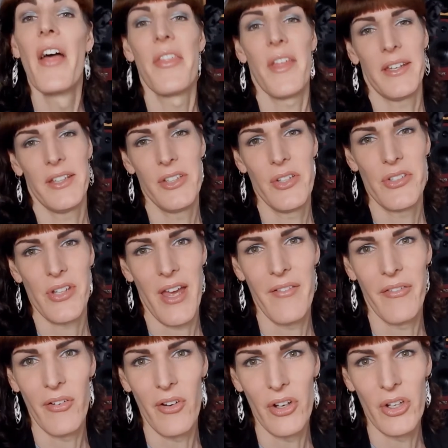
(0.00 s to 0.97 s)
Thank you to
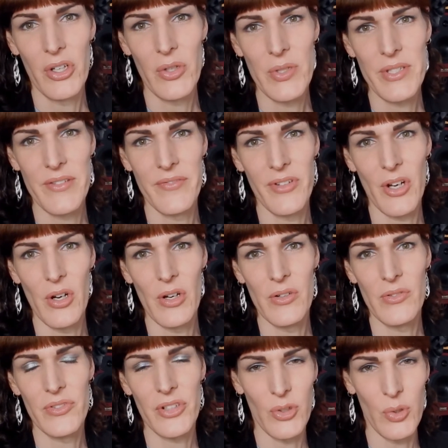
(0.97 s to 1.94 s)
everyone who is
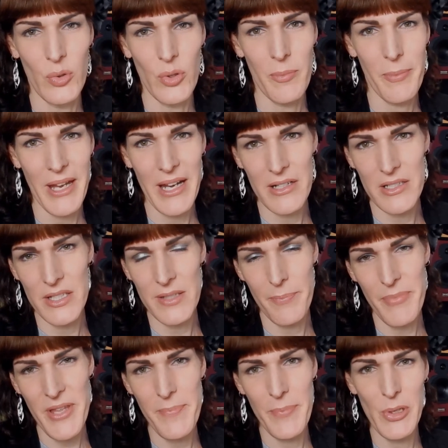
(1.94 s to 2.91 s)
involved, all the parents
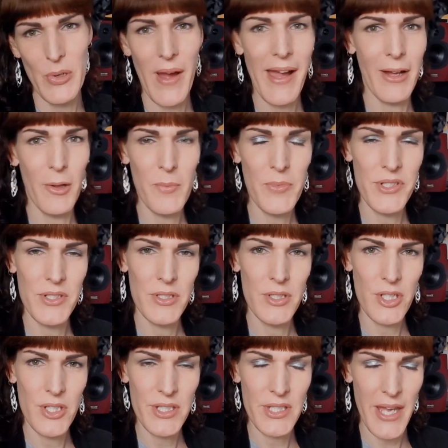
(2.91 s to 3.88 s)
and people who helped, and
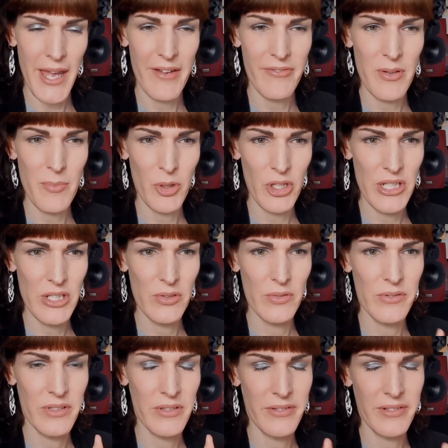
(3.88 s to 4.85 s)
just everybody who
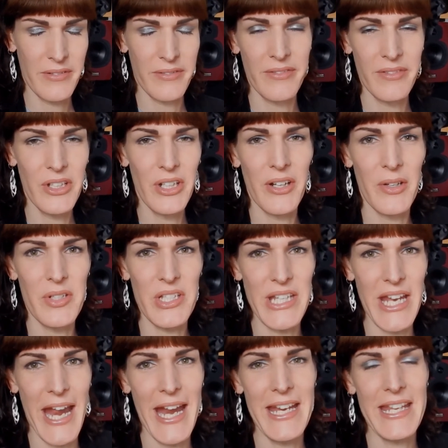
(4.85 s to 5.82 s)
did
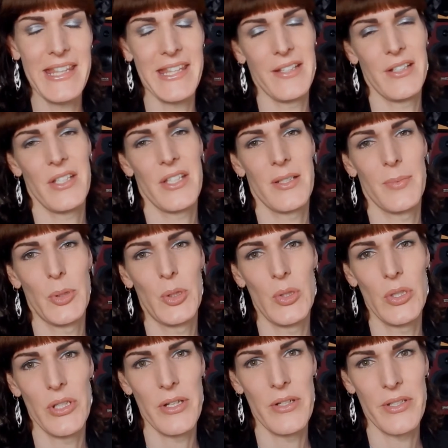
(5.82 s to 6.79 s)
anything to
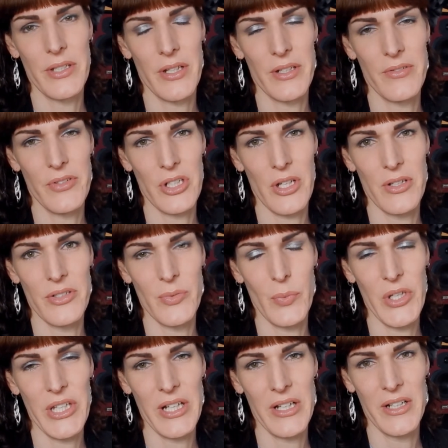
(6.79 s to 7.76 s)
support those kind of shows.
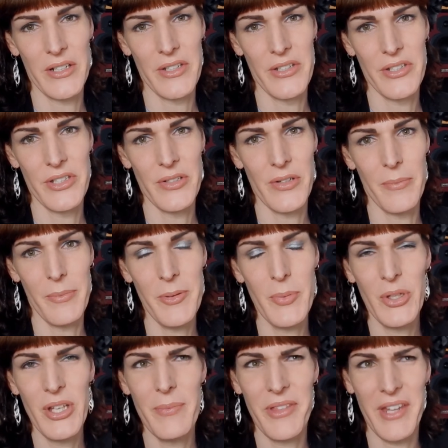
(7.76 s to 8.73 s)
We can't do it.
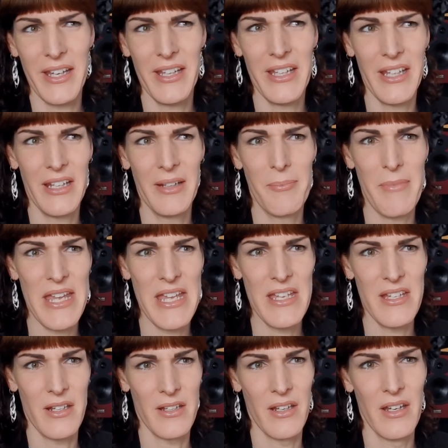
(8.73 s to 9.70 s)
People keep thanking
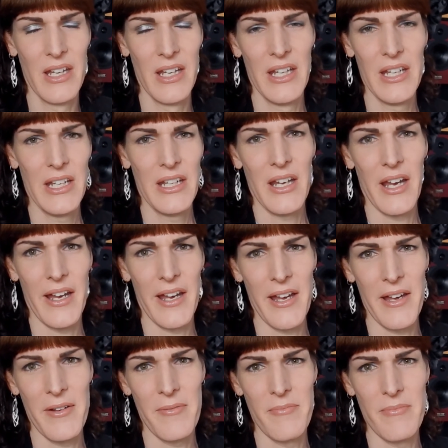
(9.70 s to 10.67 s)
me and
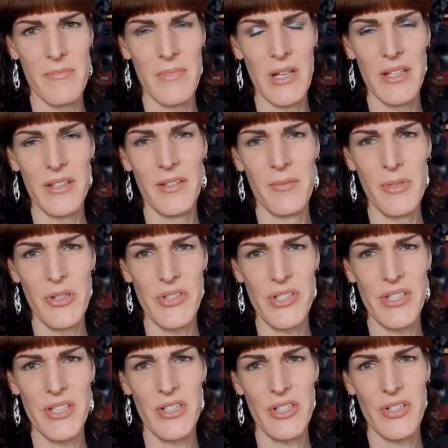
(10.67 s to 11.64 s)
the
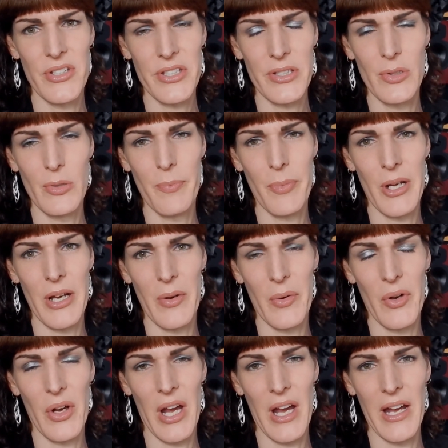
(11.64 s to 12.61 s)
music teacher at school, but